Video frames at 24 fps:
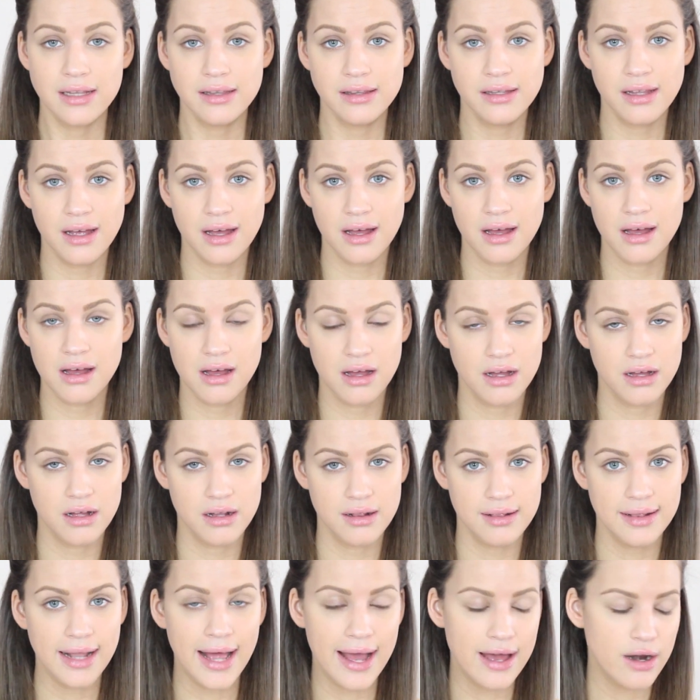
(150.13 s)

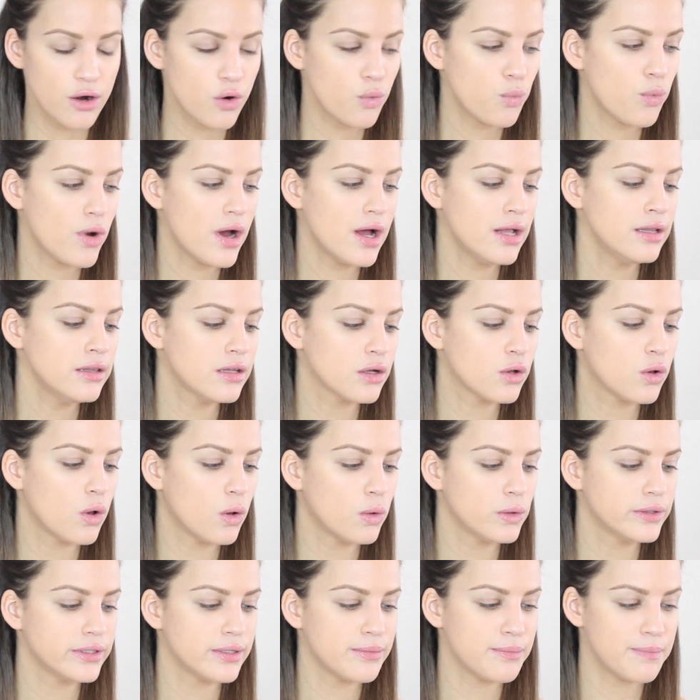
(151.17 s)
the lighter one, the
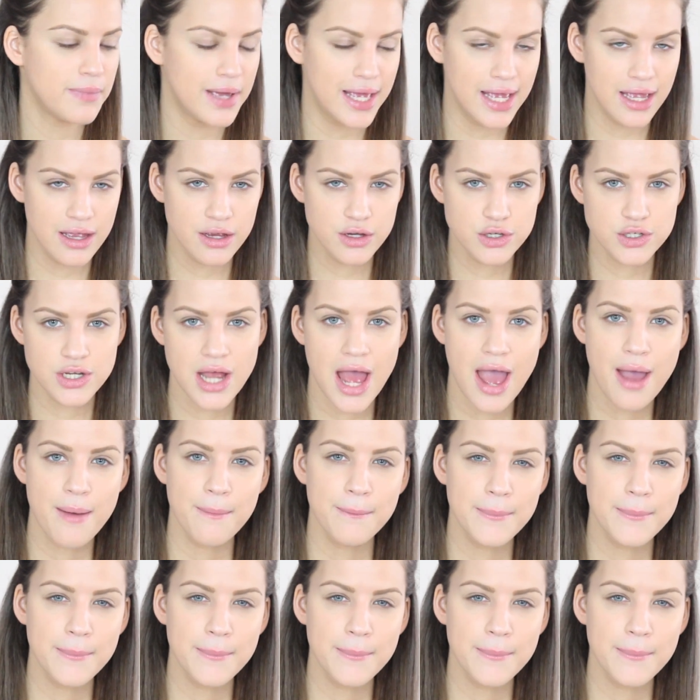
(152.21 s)
Golden Beige,